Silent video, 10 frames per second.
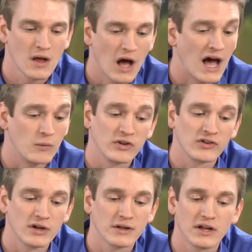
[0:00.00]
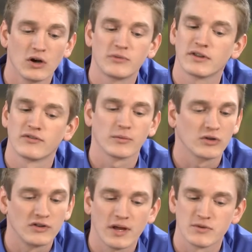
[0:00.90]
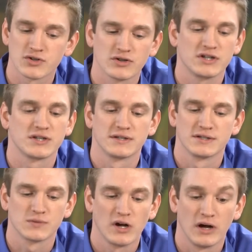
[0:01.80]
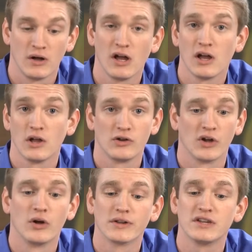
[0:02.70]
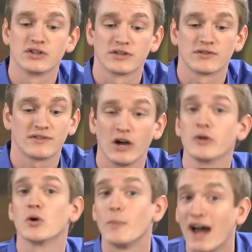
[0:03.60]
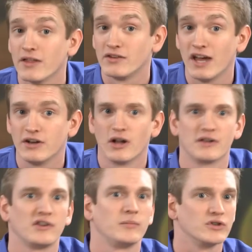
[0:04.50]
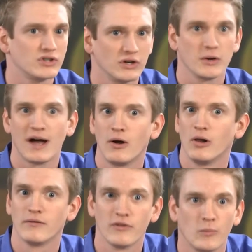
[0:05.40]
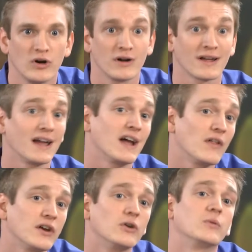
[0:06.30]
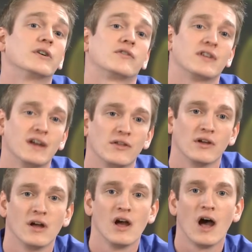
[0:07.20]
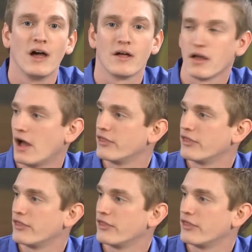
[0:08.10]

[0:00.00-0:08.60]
And we certainly hope to give some good demonstrations as well. Not only just tell you about the technologies, but show you how all of them work and how they all work together. I